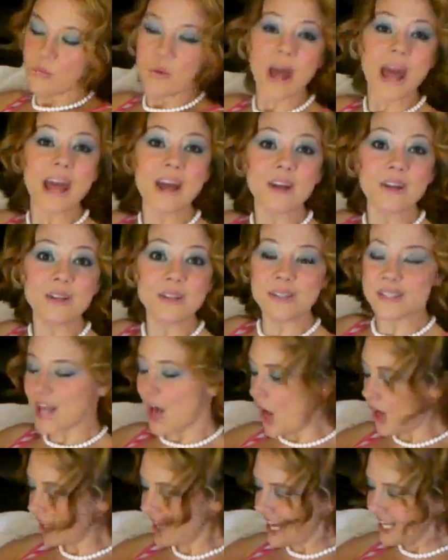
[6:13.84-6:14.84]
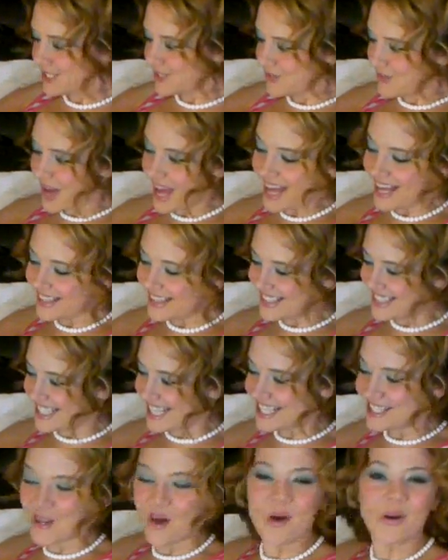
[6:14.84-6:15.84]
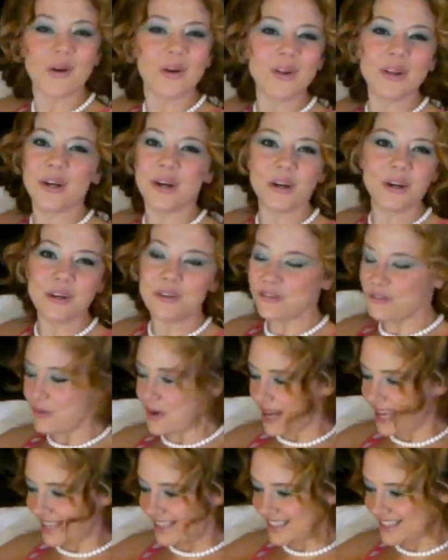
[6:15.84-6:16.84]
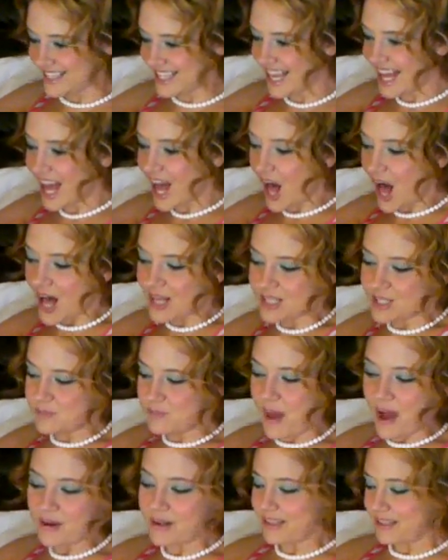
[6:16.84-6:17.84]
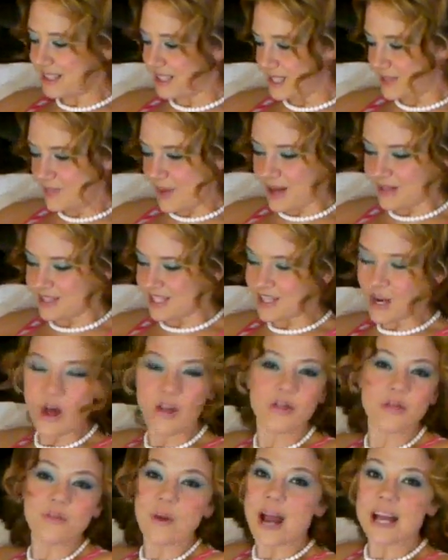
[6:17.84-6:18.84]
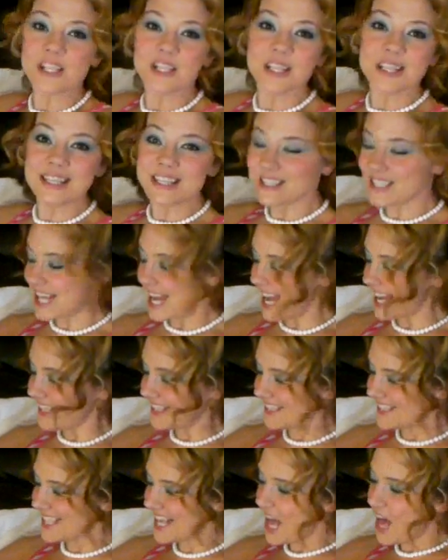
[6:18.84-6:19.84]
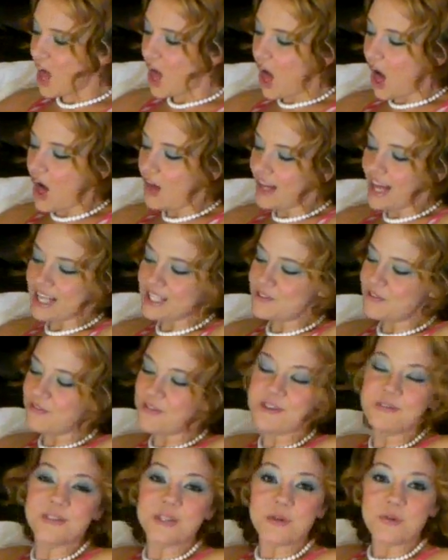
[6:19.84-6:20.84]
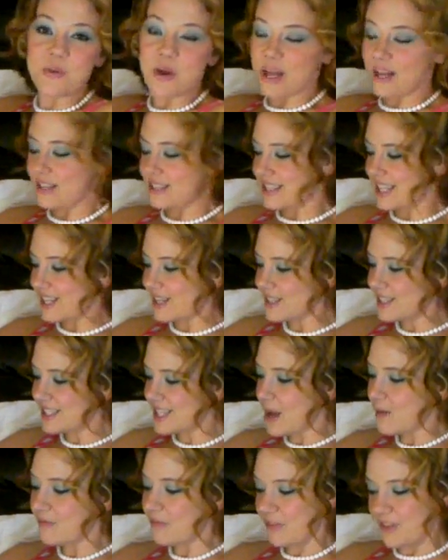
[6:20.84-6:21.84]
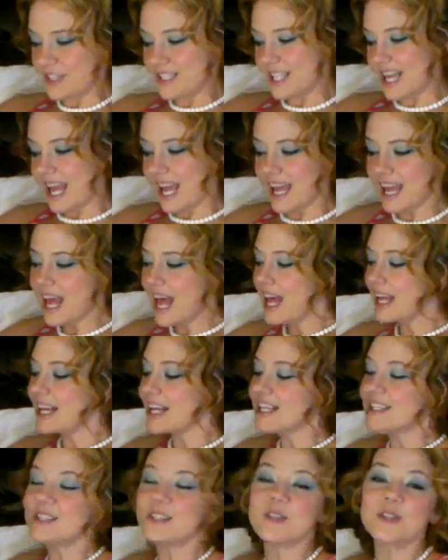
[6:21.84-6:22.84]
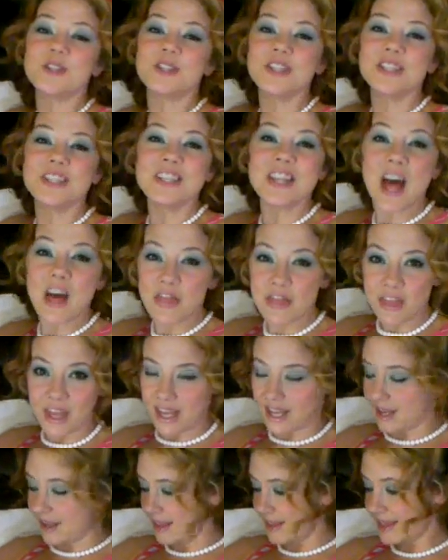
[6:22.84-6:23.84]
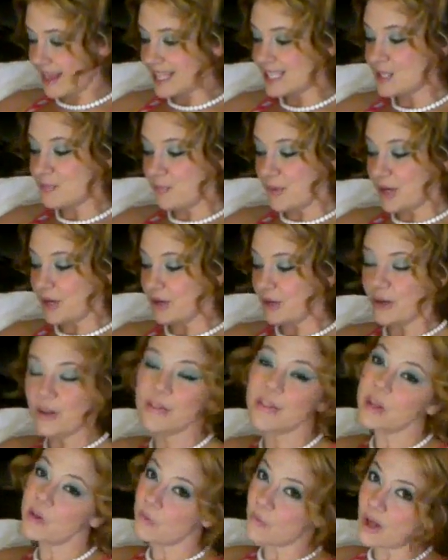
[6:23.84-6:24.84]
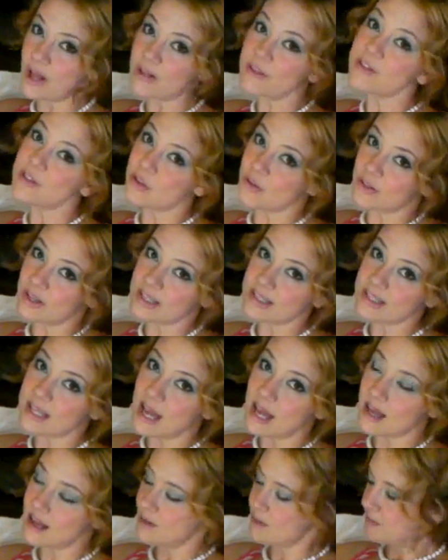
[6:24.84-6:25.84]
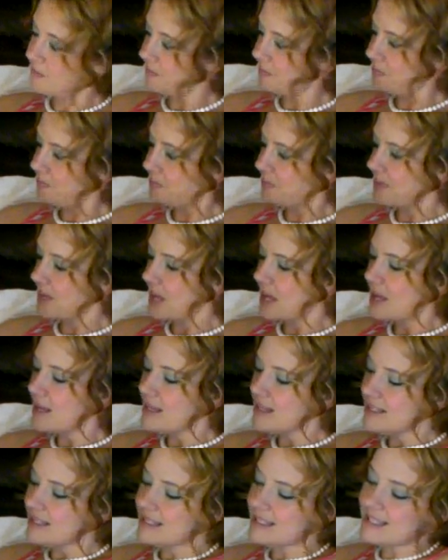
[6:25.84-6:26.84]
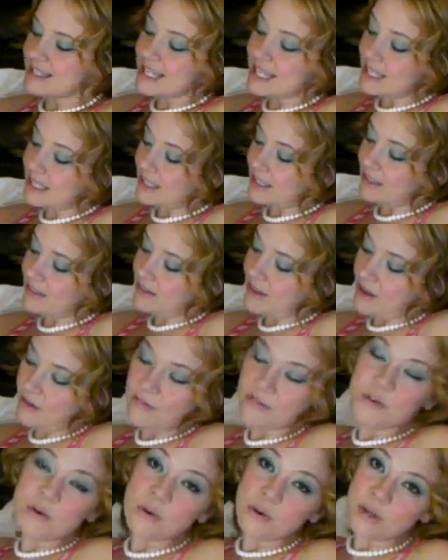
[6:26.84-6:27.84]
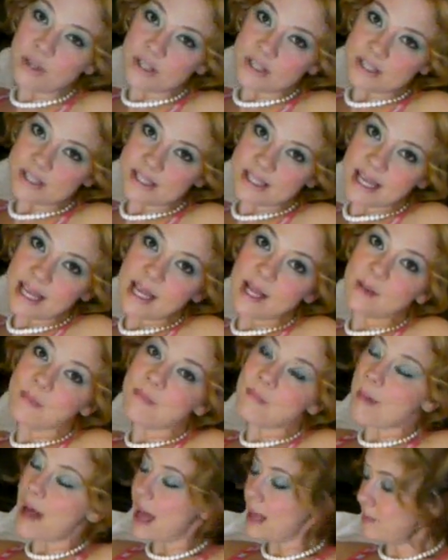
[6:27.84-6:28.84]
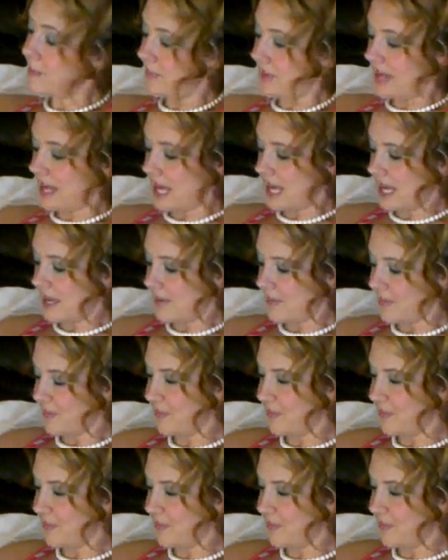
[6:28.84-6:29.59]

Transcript: Whales! I'll catch whales, yes, a whole herd of whales, all spouting their spouts and all thrashing their tails. I'll catch 50 whales, then I'll stop for the day, 'cause there's nothing that's bigger than whales, so they say. Still, of course, it might be